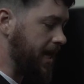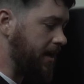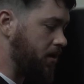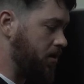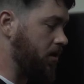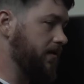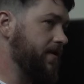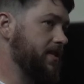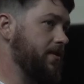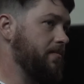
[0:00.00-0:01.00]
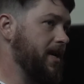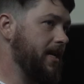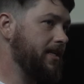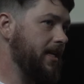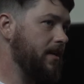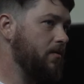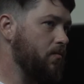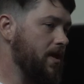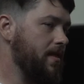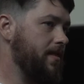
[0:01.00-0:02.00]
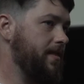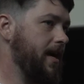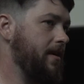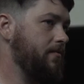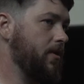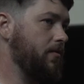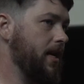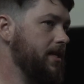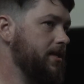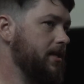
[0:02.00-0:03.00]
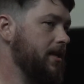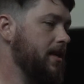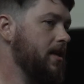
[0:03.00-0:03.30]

tack on all of this other metadata with that request